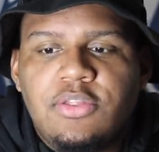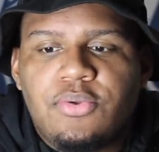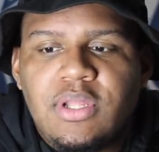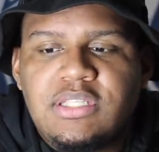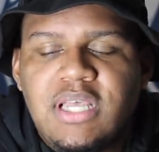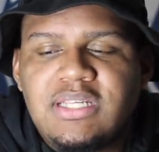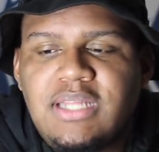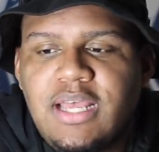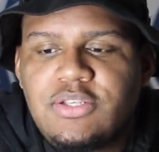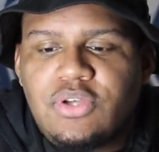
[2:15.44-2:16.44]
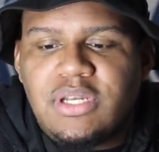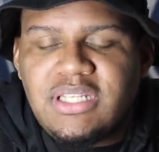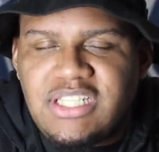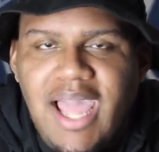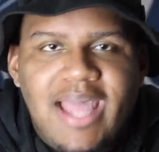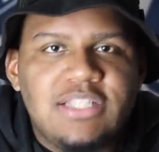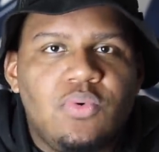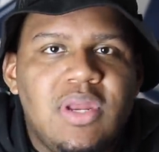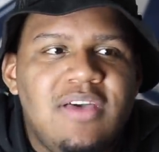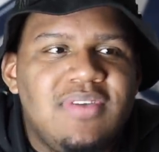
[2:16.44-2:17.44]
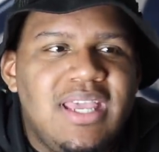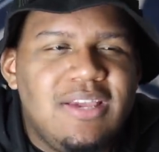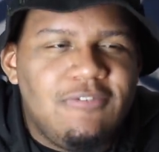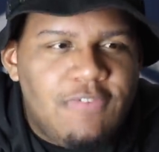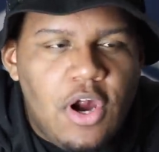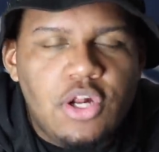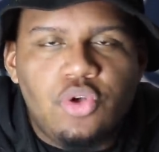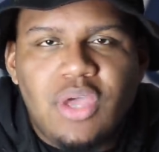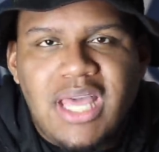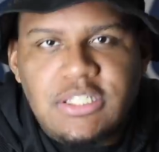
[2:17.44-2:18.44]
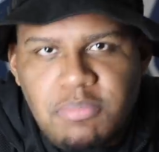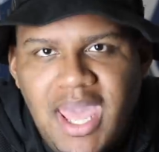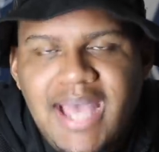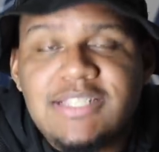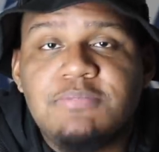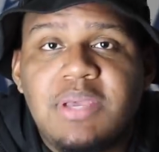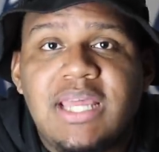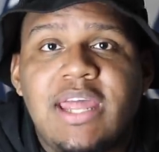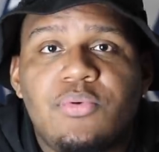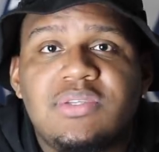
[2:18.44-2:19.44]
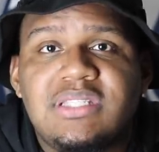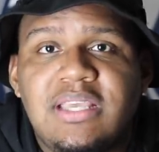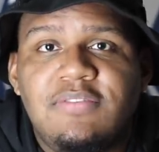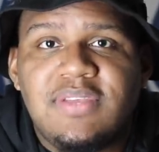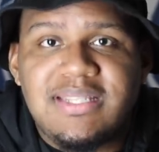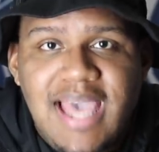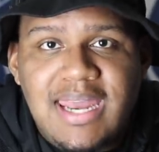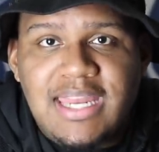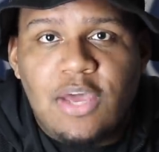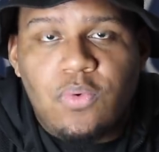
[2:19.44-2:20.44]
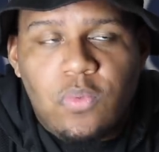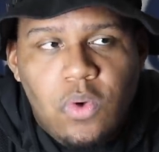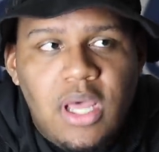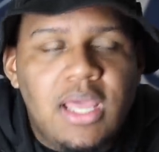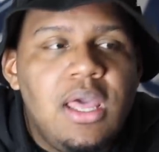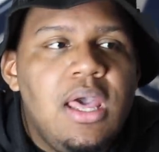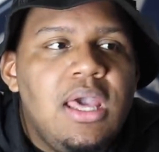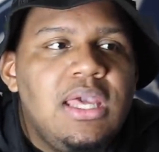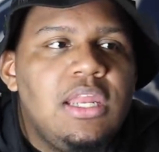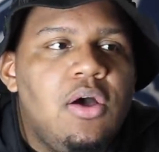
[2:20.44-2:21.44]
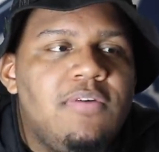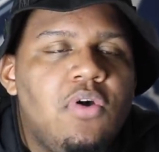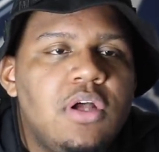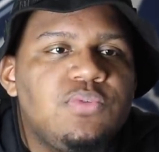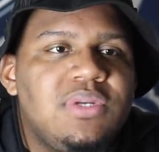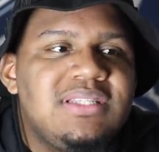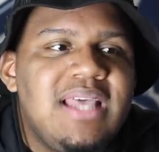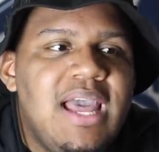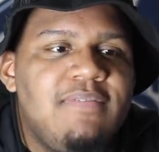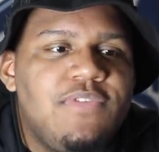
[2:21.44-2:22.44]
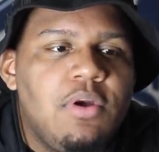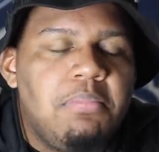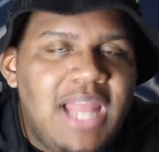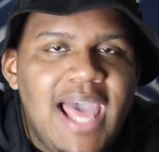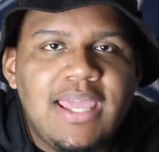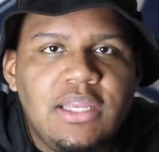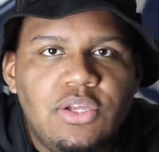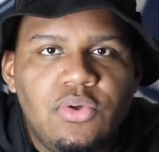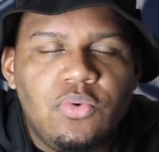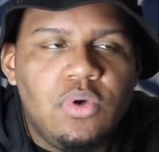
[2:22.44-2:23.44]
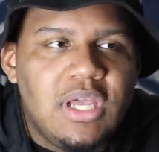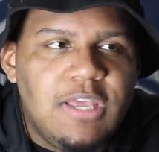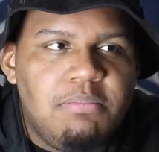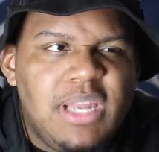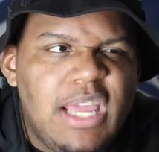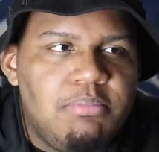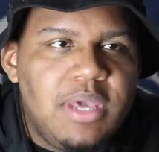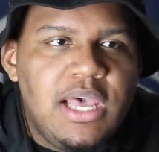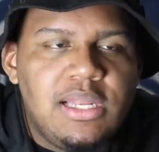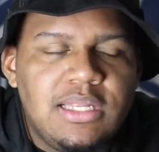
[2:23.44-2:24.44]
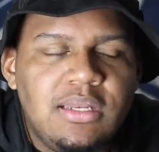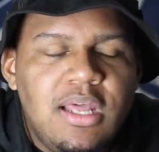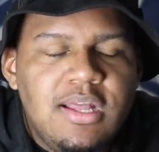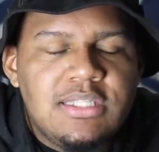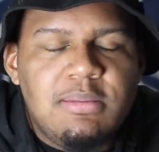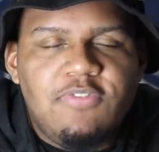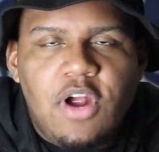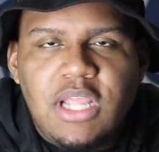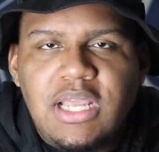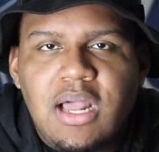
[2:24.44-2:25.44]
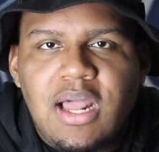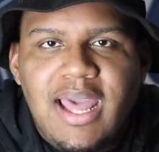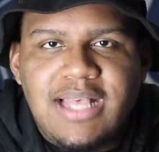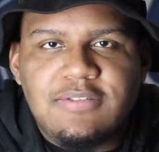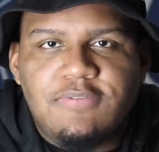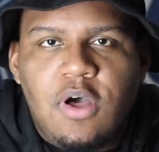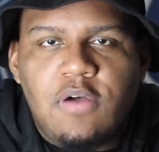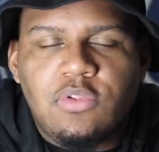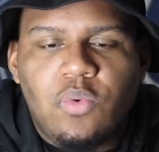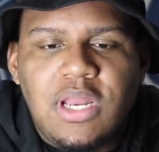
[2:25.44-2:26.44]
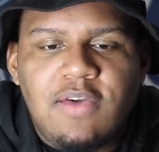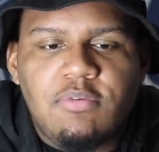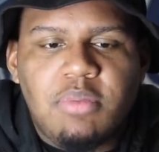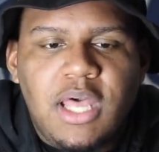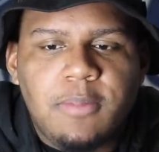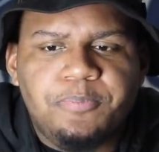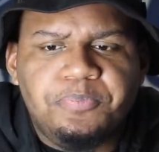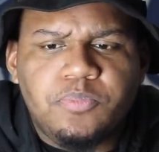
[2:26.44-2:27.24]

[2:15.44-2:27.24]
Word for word: three touchdowns on the Giants or whatever, getting vertical catching passes, being that receiving tight end that we want. You know, of course, when it's time for blocking duty, we'll get Blake Bell and some of our younger guys involved or whatever. But